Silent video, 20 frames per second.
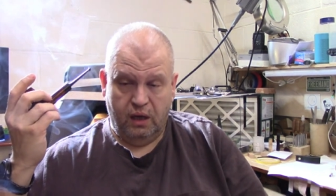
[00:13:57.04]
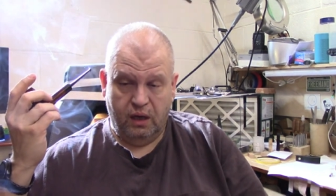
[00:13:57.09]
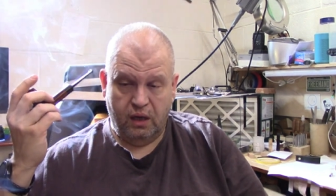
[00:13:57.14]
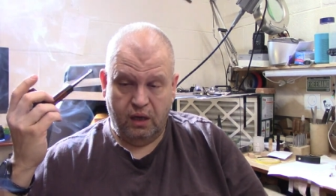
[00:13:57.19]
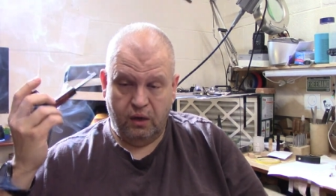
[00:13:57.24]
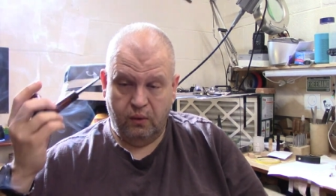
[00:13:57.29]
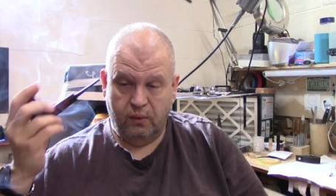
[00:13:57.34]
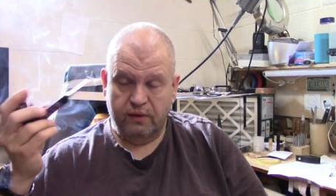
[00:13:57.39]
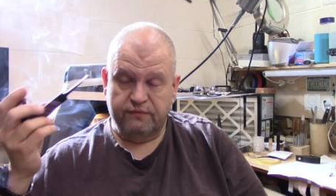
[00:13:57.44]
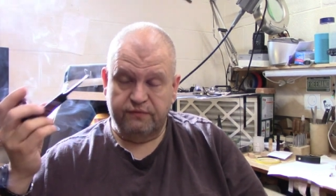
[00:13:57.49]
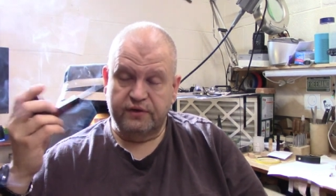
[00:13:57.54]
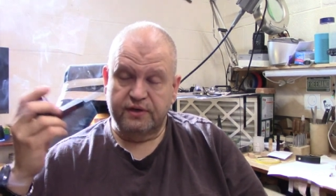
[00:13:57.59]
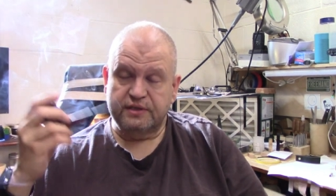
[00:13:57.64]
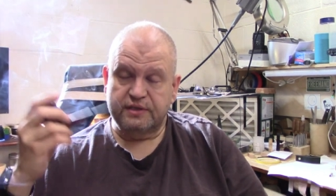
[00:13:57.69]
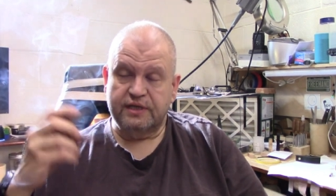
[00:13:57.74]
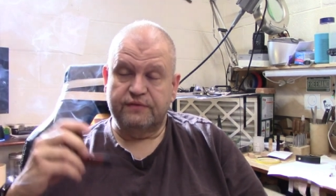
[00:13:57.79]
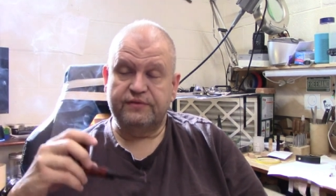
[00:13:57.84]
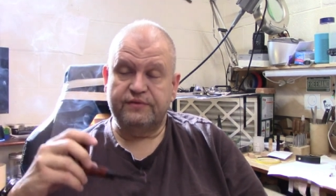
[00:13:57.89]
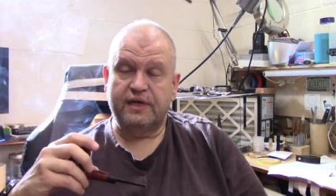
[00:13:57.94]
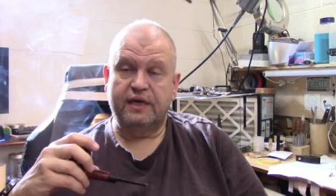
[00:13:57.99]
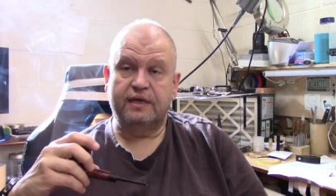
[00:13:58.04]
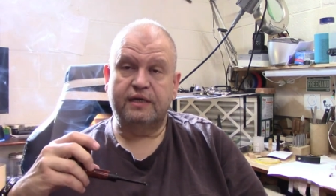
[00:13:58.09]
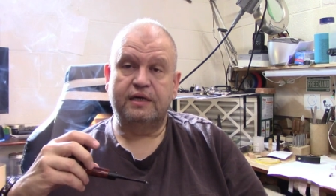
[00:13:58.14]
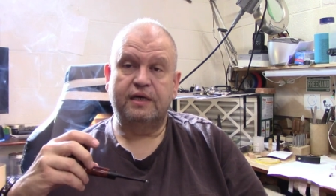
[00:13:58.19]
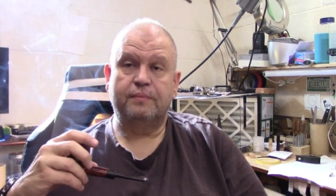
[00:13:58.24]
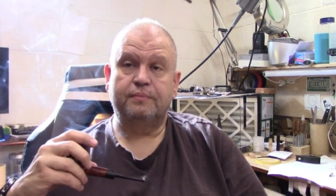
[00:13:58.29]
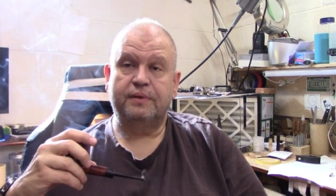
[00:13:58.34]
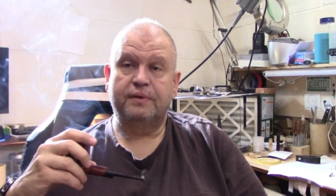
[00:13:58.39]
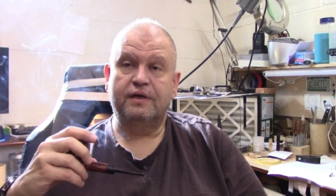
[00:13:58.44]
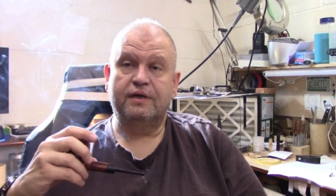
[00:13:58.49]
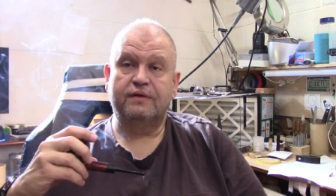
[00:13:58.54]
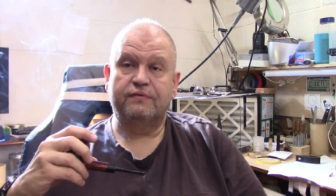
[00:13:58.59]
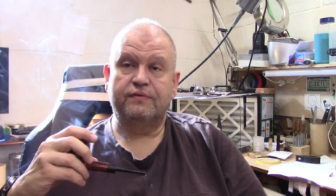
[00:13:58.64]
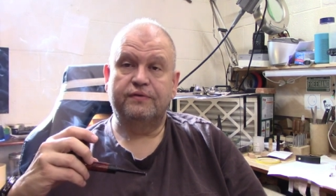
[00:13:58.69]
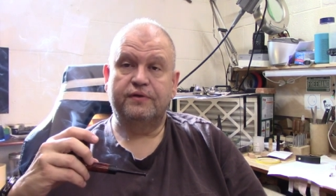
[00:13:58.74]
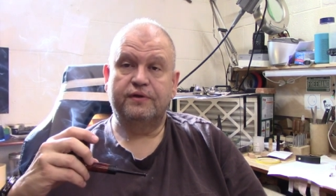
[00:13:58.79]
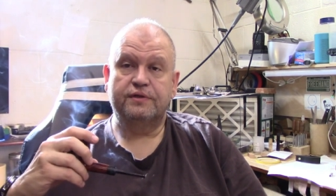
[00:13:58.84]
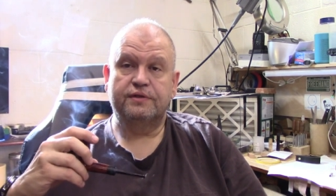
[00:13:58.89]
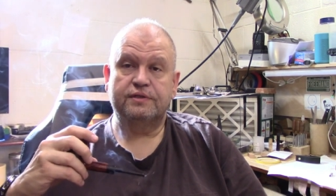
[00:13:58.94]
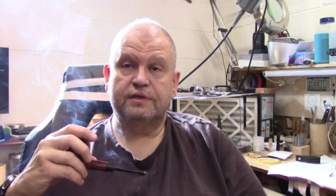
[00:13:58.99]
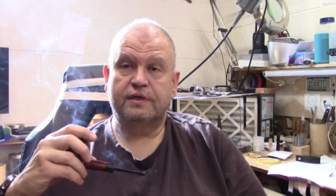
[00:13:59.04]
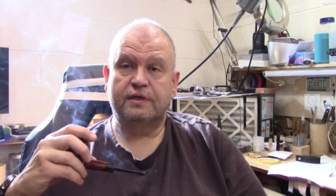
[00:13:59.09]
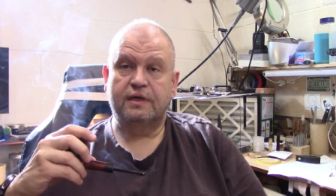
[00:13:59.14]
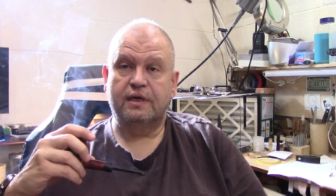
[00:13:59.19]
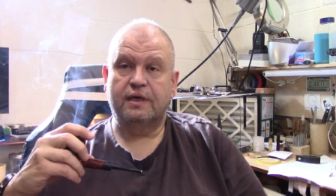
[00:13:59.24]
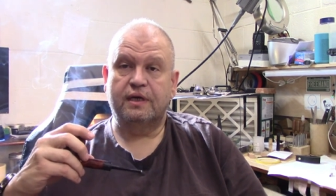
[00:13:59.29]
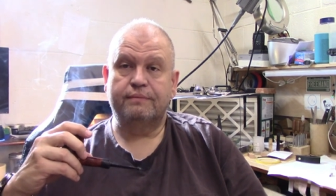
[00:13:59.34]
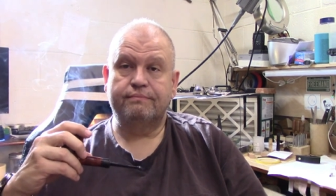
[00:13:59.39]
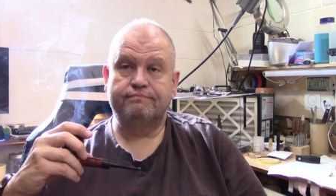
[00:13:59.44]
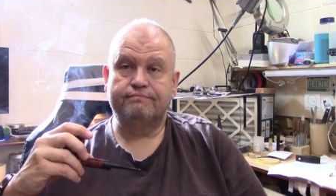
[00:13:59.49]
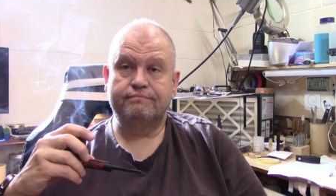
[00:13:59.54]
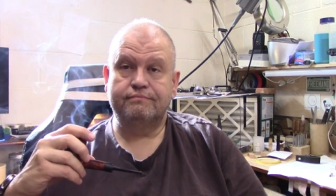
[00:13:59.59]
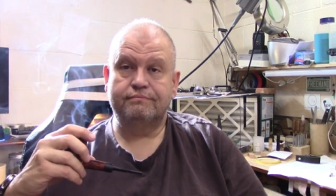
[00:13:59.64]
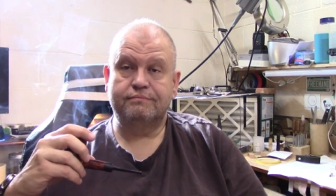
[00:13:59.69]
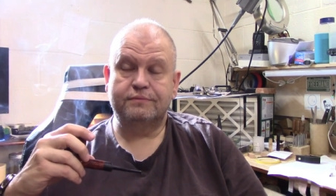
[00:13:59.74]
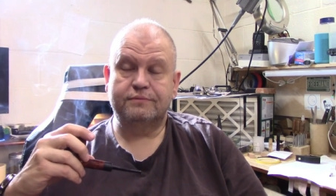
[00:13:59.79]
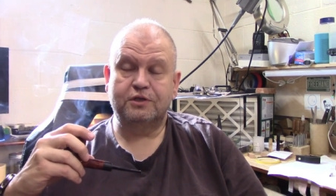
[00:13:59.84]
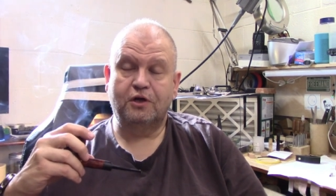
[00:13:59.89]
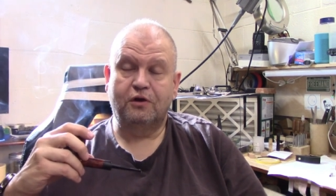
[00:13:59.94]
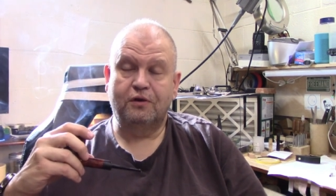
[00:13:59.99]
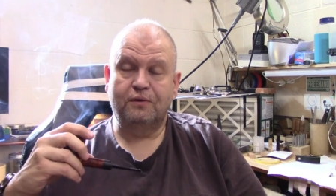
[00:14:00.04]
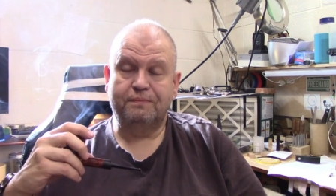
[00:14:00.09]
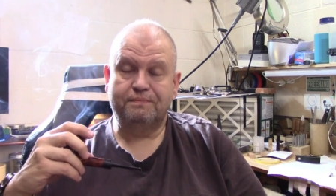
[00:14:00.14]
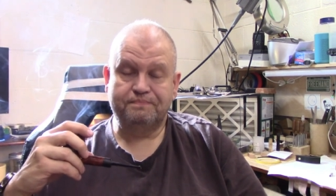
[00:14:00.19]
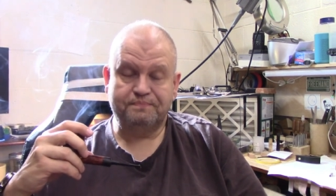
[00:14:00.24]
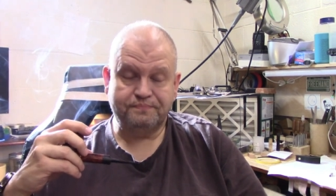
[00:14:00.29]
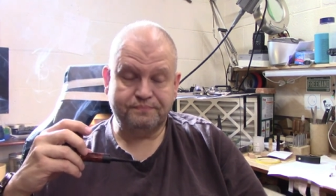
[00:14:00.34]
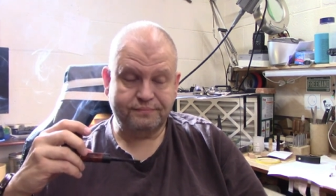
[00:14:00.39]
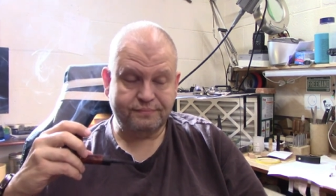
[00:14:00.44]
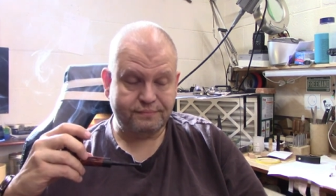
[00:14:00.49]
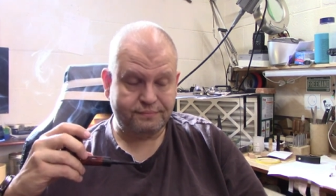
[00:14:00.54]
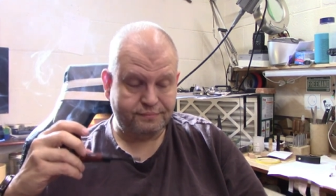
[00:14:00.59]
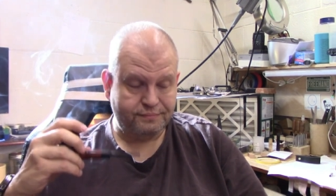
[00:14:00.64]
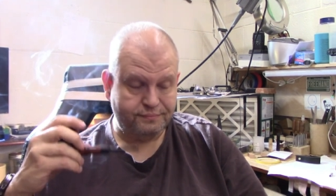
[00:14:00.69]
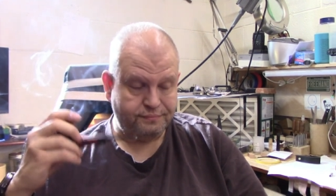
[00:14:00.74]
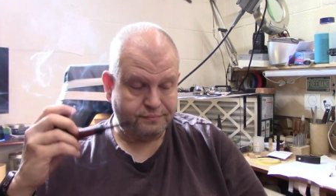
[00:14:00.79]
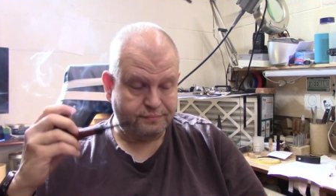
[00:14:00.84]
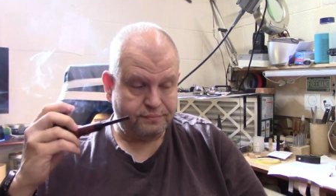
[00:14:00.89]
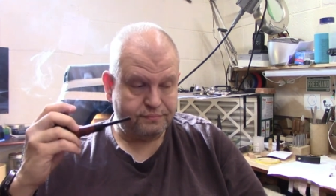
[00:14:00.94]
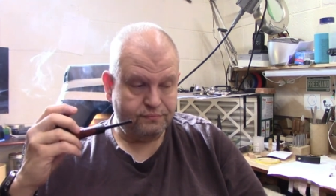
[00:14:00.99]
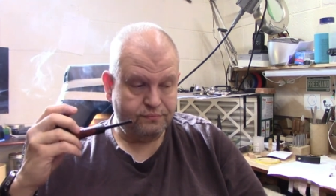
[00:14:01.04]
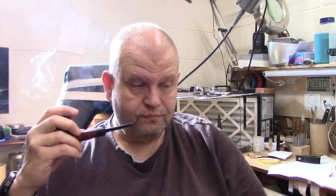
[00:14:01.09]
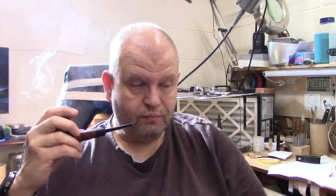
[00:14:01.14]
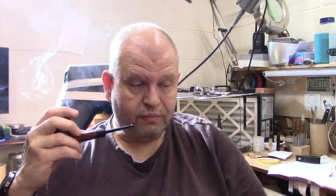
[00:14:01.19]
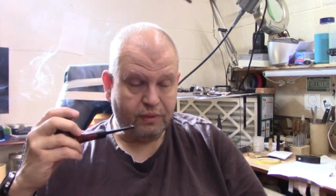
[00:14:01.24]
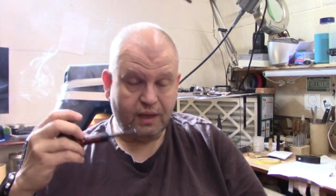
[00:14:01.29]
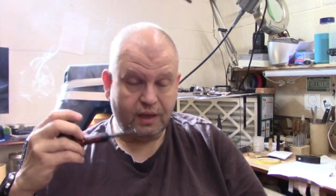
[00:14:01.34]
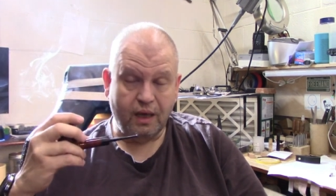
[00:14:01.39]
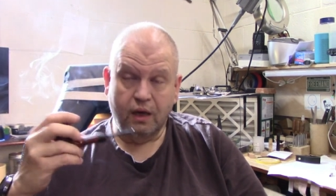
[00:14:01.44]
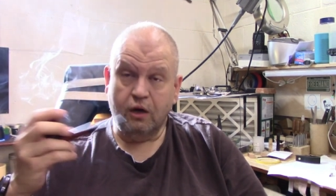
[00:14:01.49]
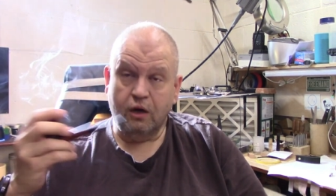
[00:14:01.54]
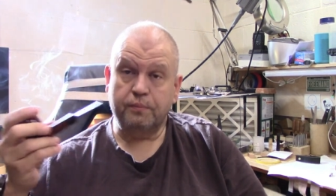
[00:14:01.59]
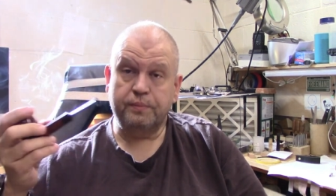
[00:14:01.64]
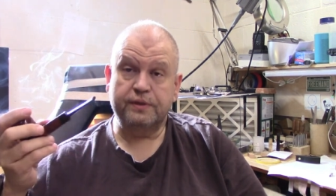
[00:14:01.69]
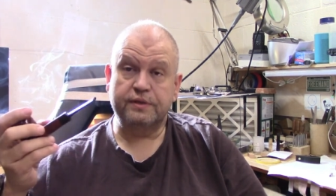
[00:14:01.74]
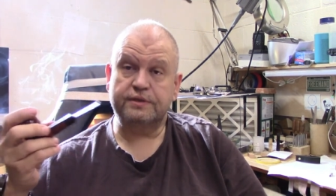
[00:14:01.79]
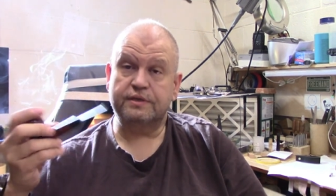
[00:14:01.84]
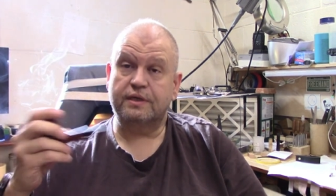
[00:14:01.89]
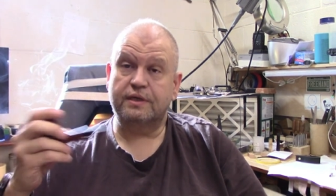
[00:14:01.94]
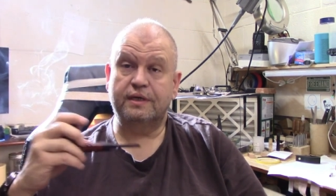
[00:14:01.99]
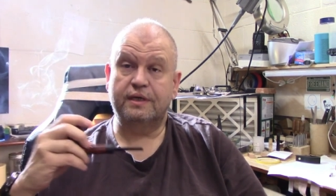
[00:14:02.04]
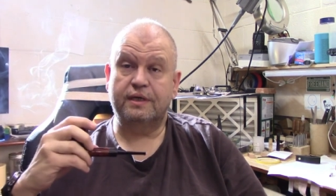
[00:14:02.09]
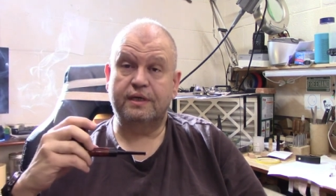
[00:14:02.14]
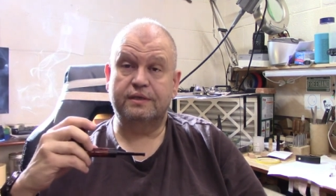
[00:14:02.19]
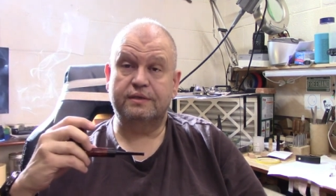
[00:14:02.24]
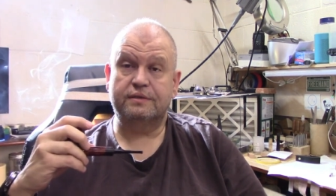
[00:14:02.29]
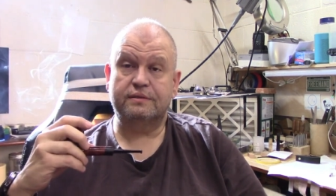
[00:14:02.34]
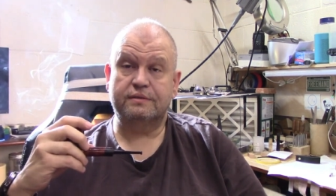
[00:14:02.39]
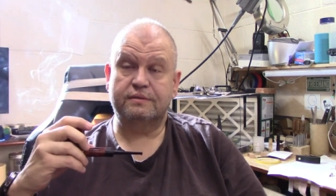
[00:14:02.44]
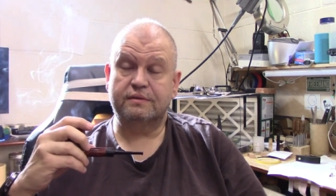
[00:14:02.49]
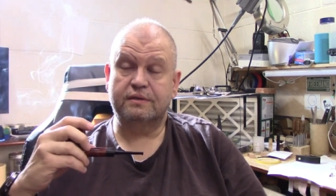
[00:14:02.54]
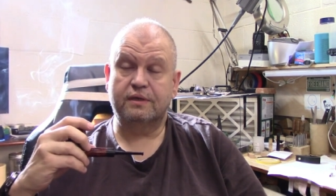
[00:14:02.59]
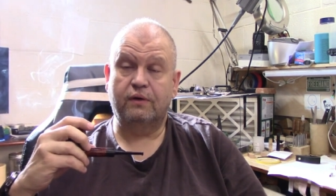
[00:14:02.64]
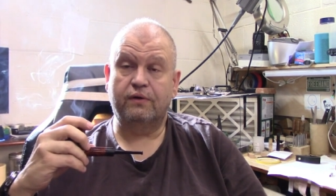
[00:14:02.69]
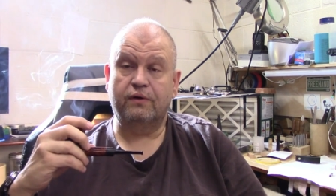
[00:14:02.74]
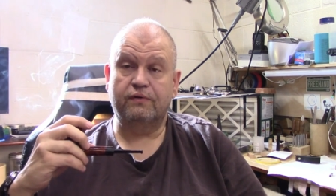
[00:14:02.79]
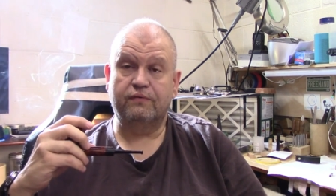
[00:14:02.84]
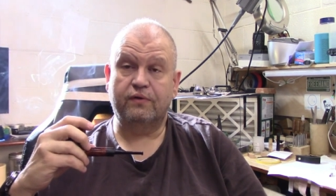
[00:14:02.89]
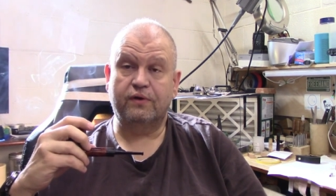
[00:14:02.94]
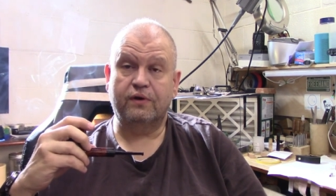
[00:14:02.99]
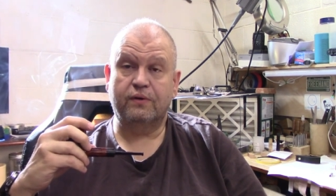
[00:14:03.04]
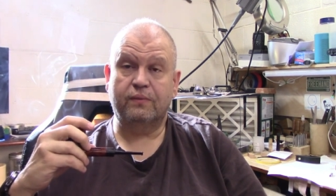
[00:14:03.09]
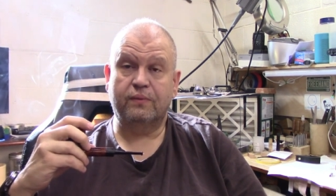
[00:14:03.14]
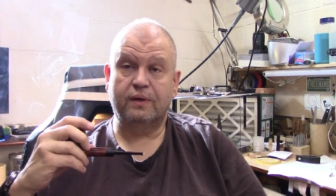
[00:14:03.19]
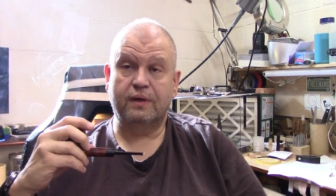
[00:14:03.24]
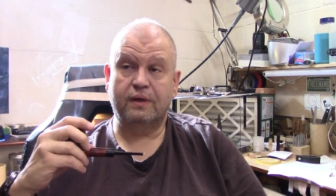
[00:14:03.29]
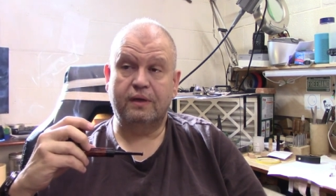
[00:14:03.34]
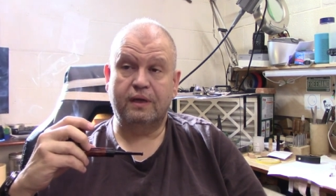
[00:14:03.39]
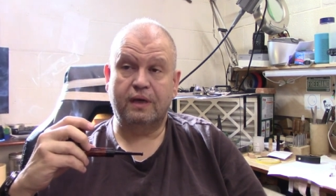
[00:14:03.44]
Well, folks, I've taken up enough of your Sunday. So I hope your Sunday is going very well.